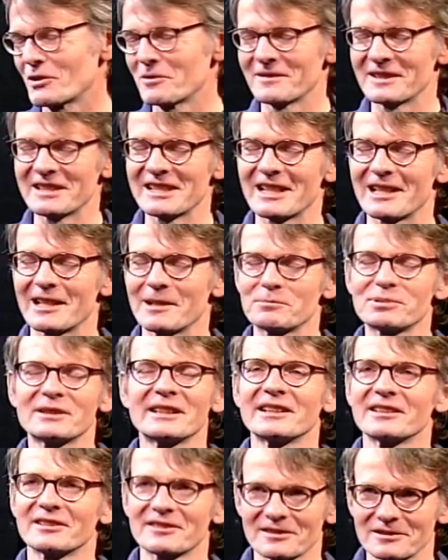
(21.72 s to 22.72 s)
Over here I'm
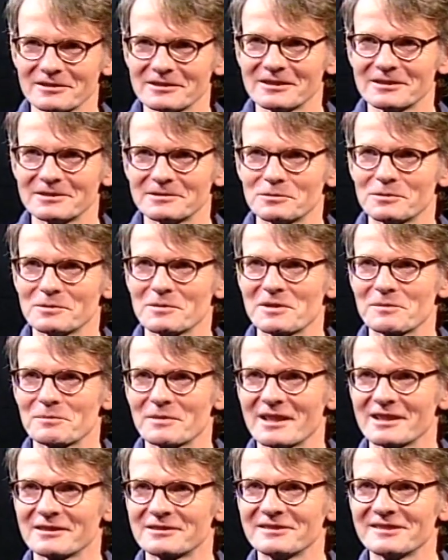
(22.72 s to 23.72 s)
playing solo with
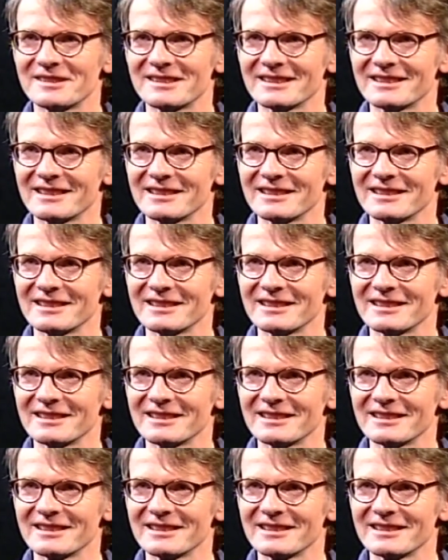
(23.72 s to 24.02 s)
my acoustic